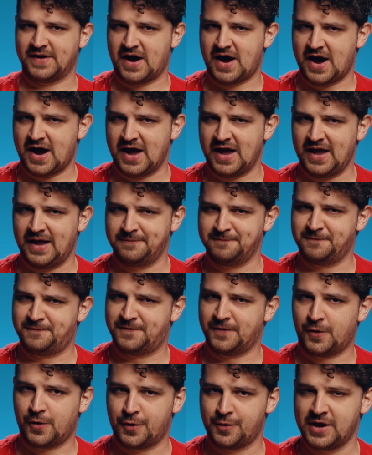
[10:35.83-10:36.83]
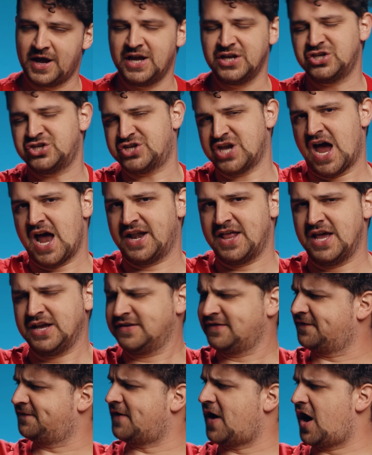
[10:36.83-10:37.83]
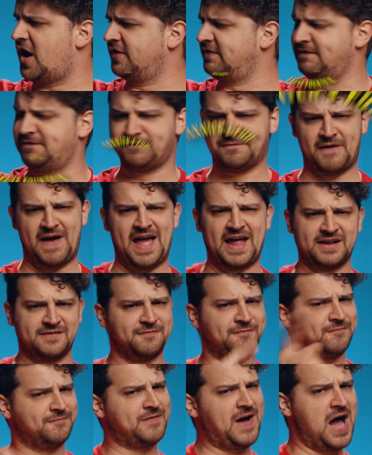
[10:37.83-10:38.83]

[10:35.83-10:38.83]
Time for a Janik's Fun Fact